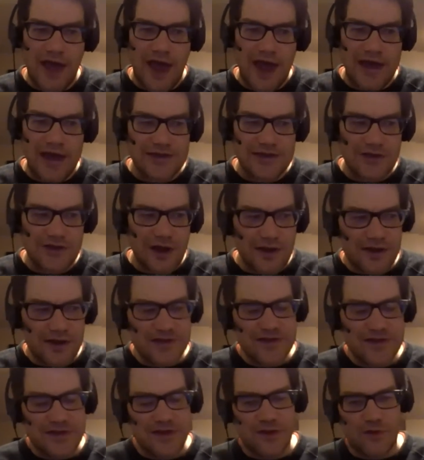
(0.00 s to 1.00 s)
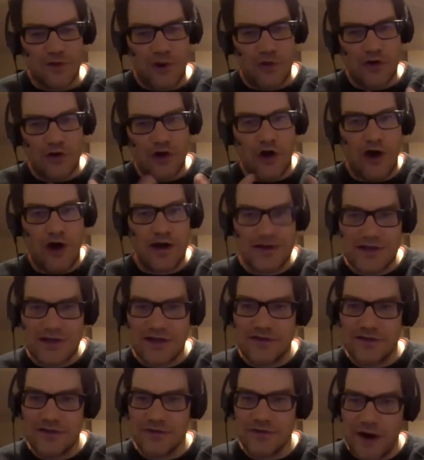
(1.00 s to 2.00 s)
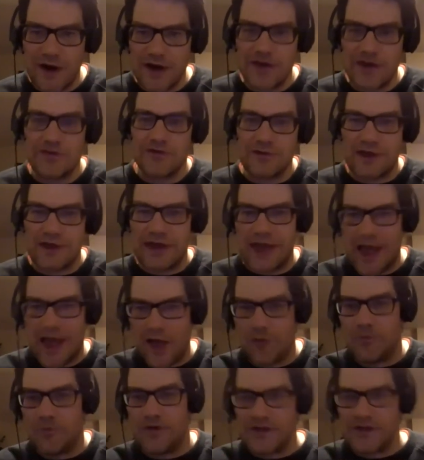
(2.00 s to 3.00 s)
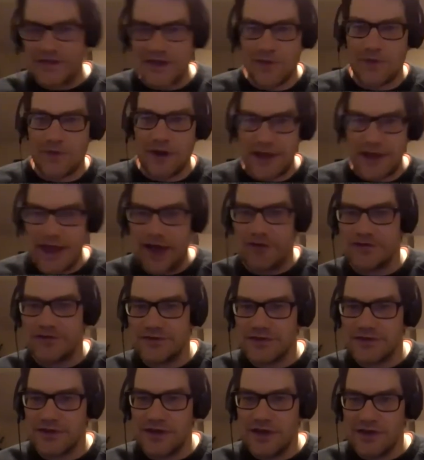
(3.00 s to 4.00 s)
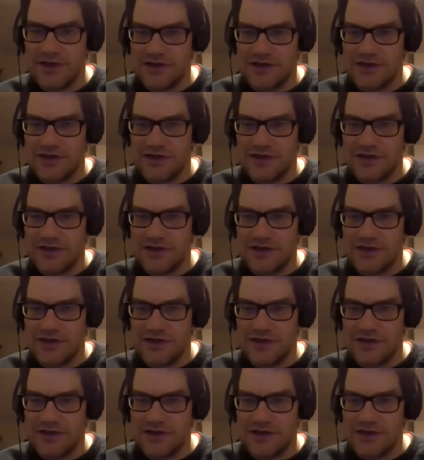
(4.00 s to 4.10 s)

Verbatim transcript: and it's not necessarily their own content they're writing, they're like helping somebody else.